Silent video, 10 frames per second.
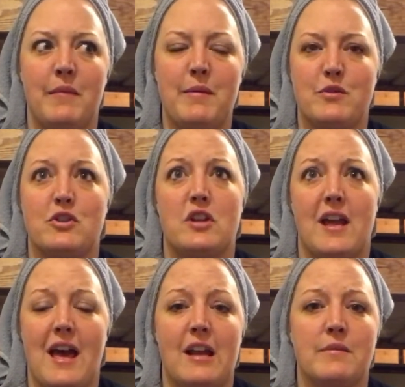maybe it was
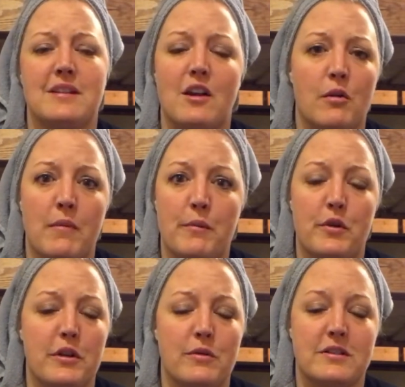Jay Adams, I don't
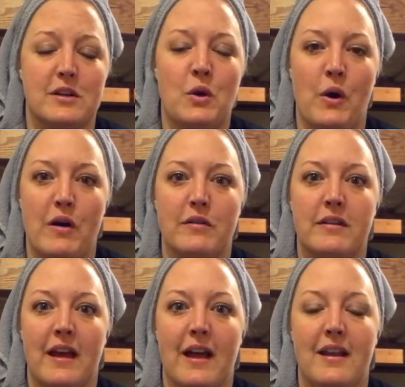remember. There was a quote
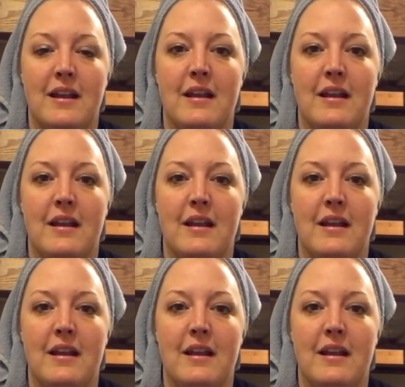that